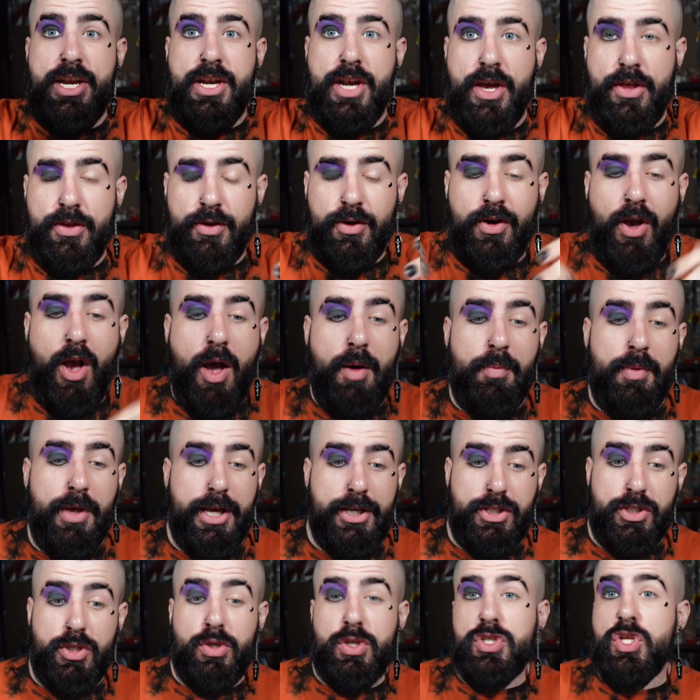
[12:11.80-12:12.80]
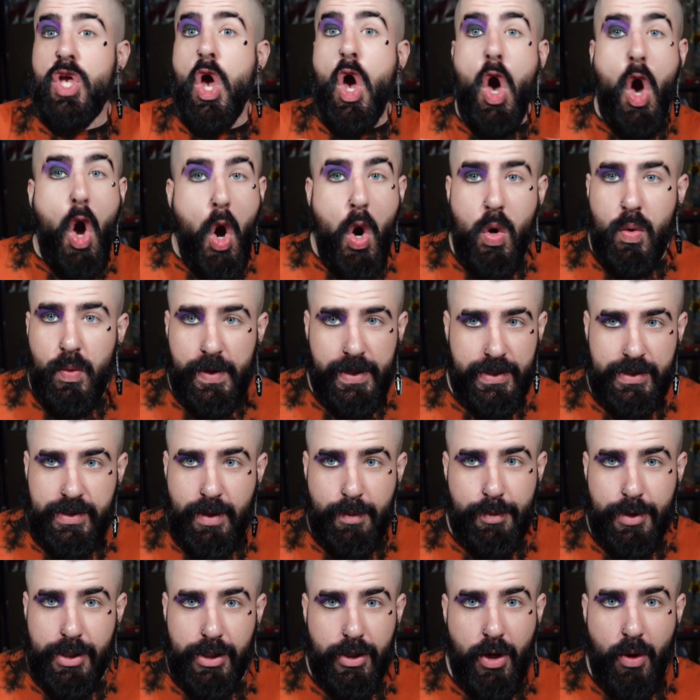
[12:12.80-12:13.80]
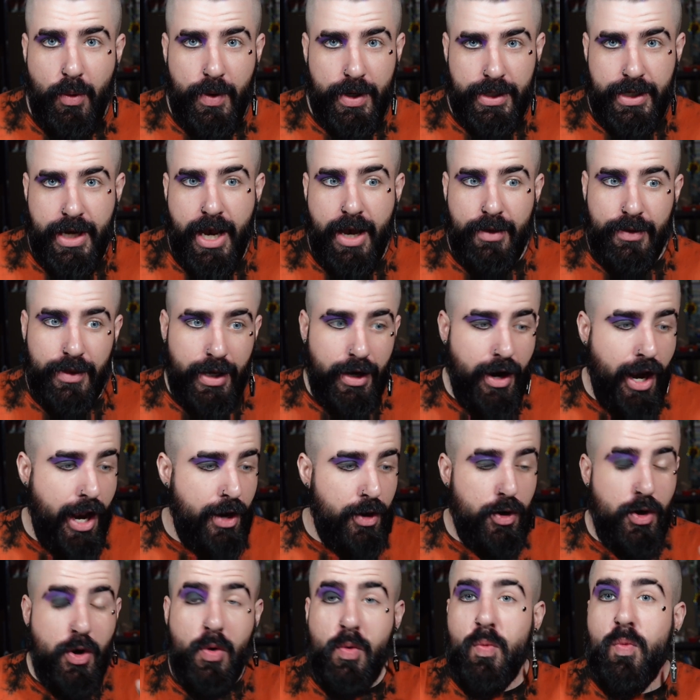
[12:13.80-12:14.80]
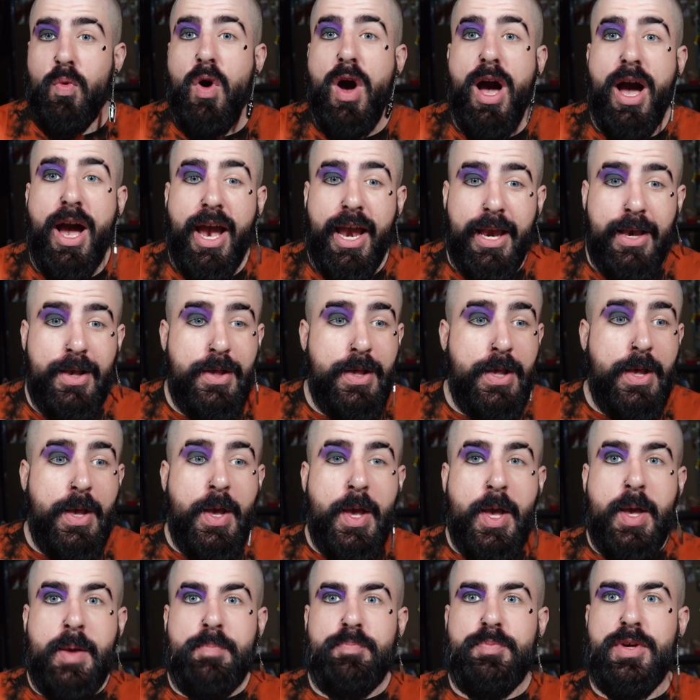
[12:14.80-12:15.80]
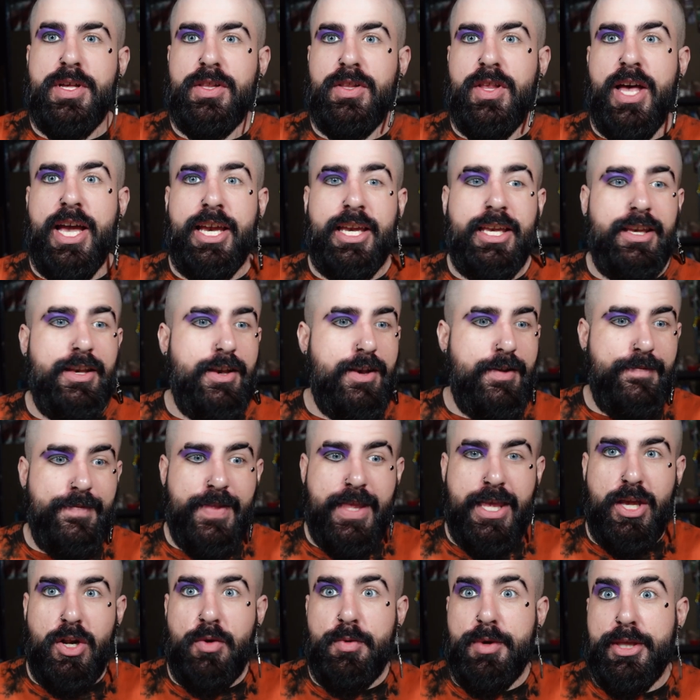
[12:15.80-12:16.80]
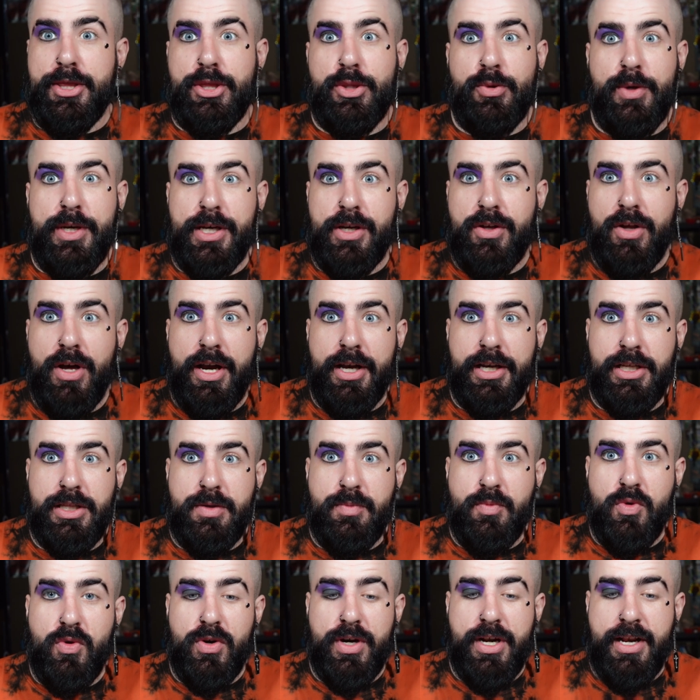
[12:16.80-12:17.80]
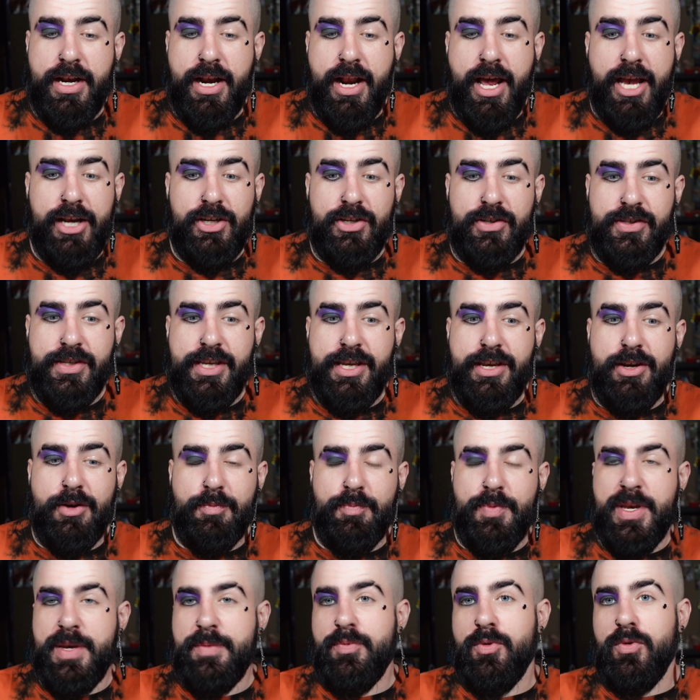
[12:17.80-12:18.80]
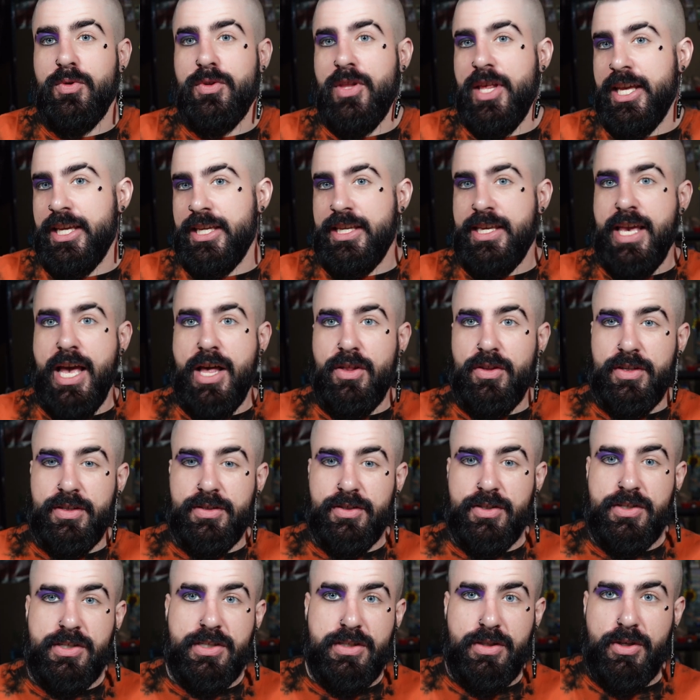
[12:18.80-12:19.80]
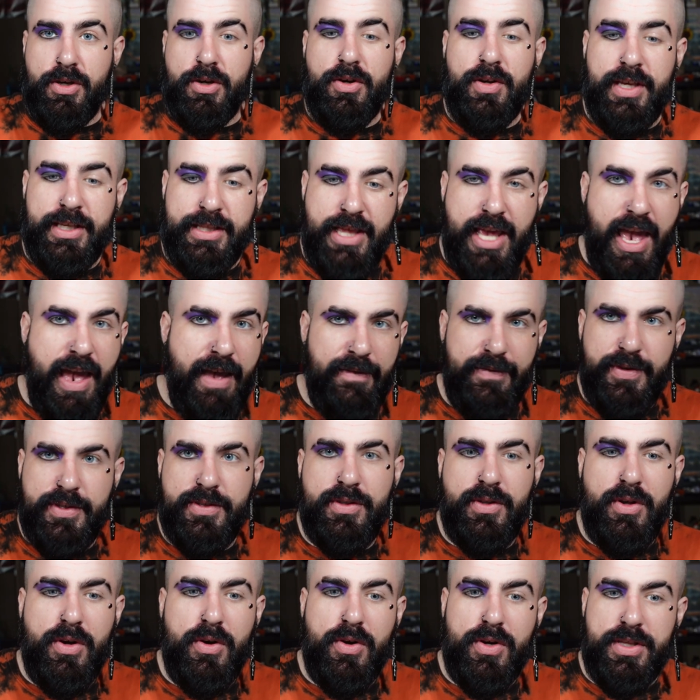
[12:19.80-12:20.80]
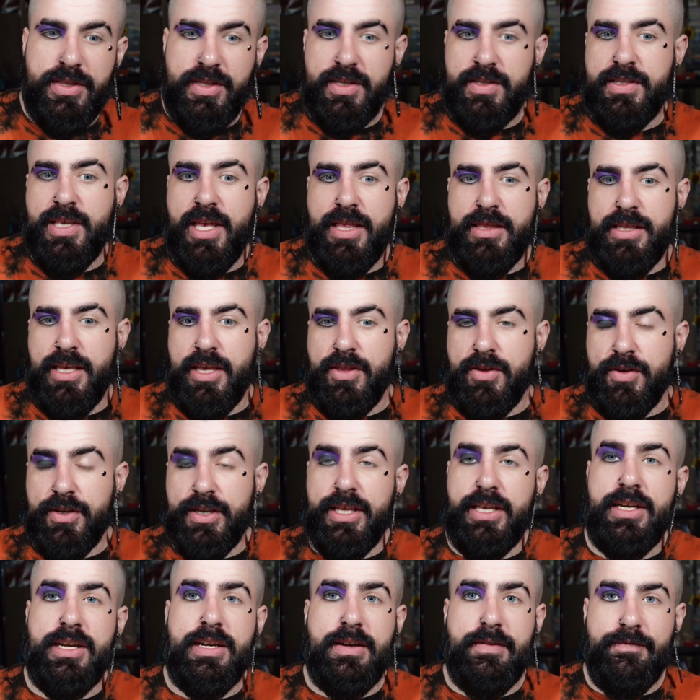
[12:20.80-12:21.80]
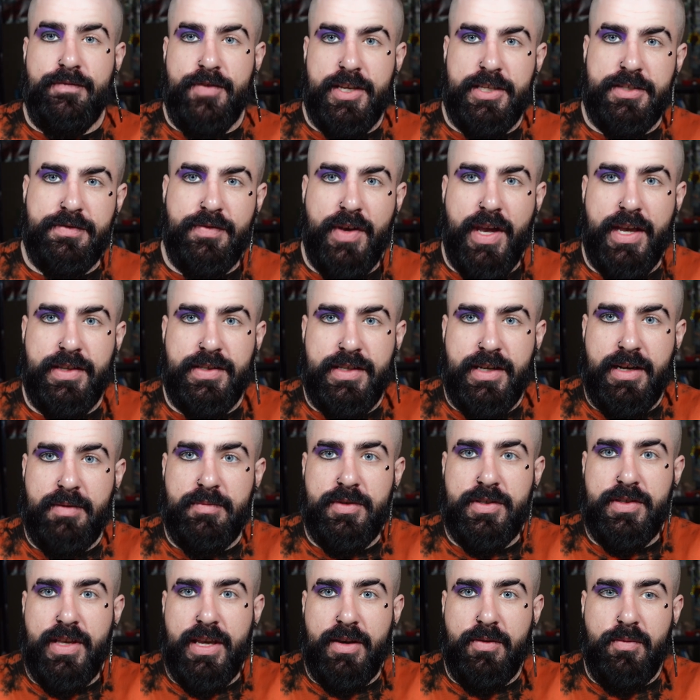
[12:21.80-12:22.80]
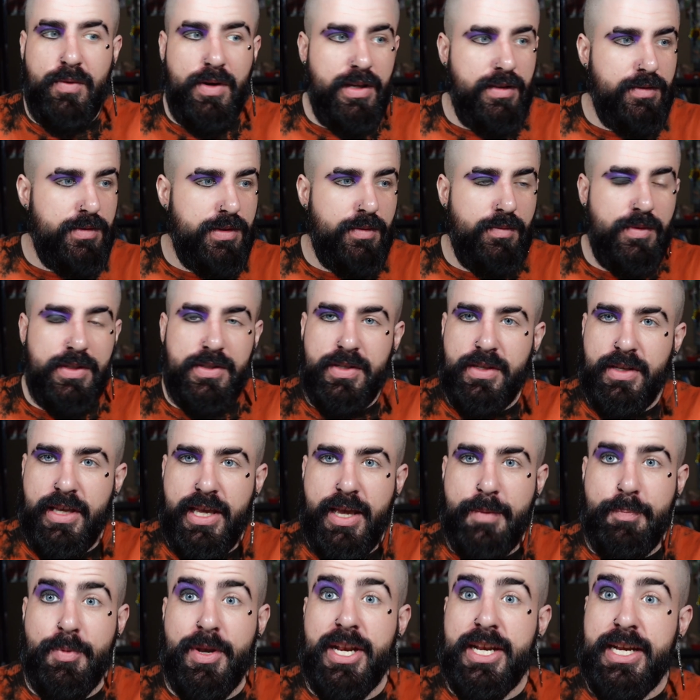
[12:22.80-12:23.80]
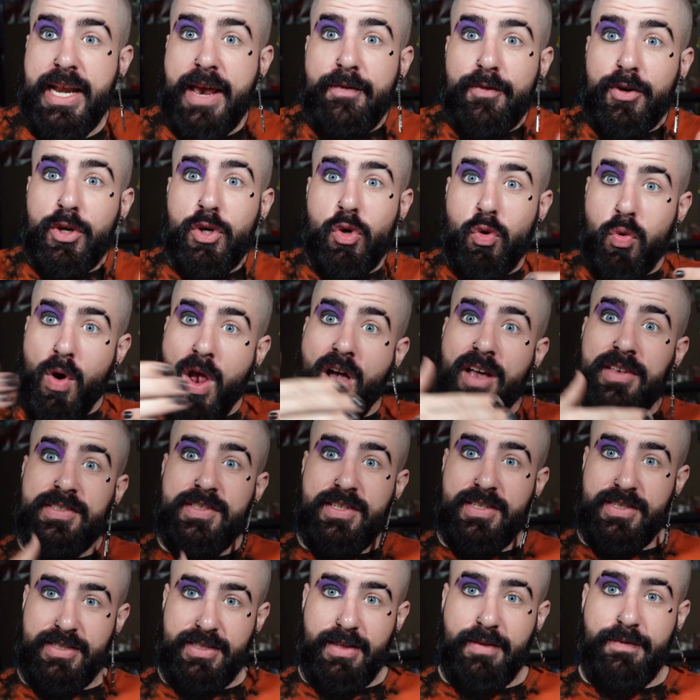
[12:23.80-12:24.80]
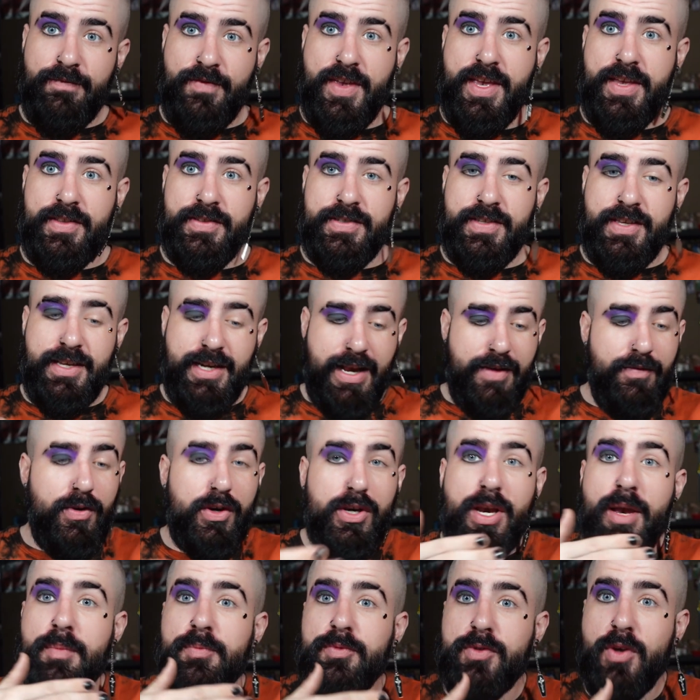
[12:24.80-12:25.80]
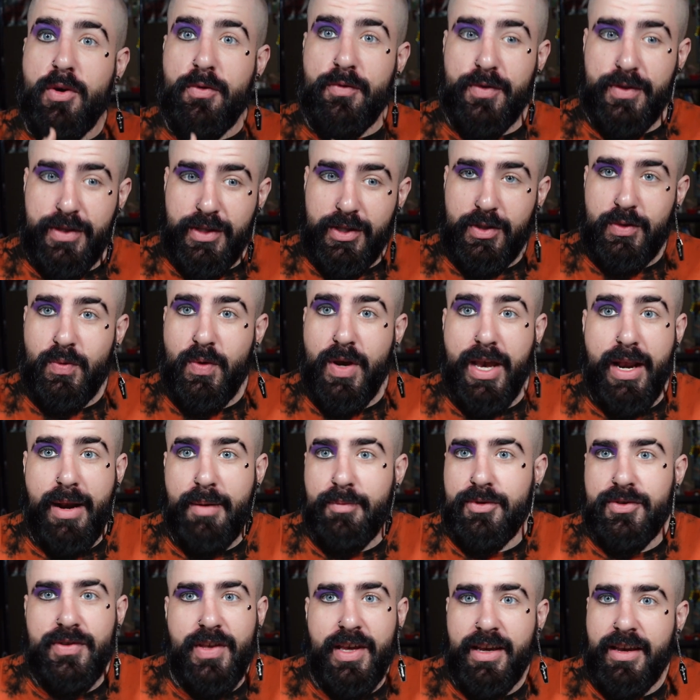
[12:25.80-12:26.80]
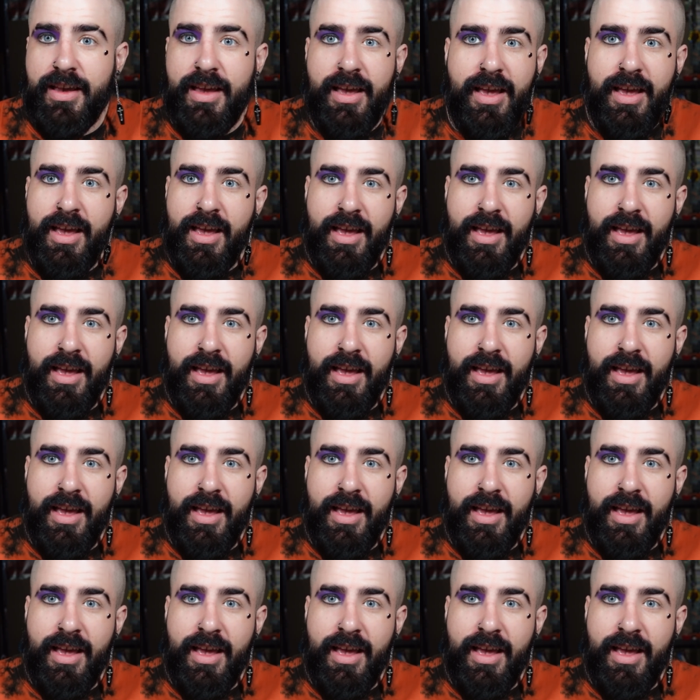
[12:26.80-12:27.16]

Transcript: another complex. There's always something going down there. I don't know why, but like it'll be three o'clock in the morning and I just hear people like yelling slur, like the F slur and this, that, and the other, and getting into fist fights. And I'm just like, what? What's? But it never crosses the fence. It never comes over this way. And I'm just like,